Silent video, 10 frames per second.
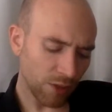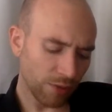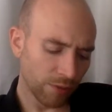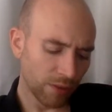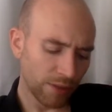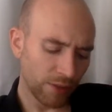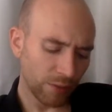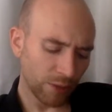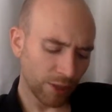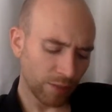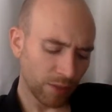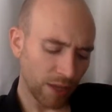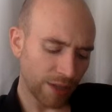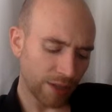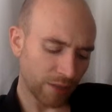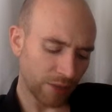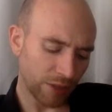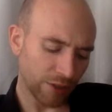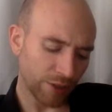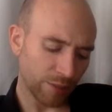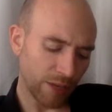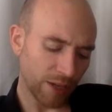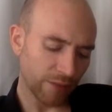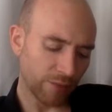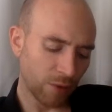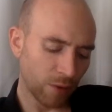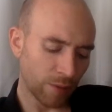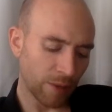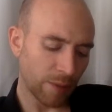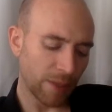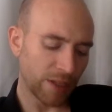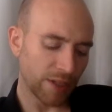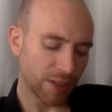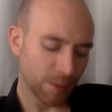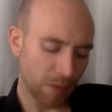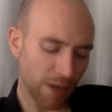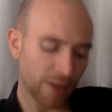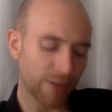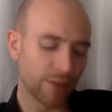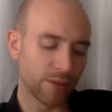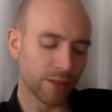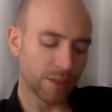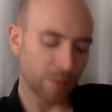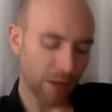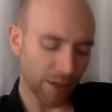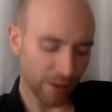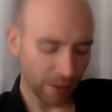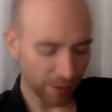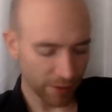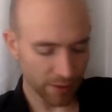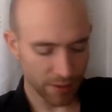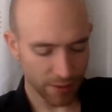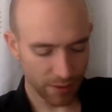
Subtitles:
through living, working, playing, loving, learning, paying it forward by being inspired to inspire others.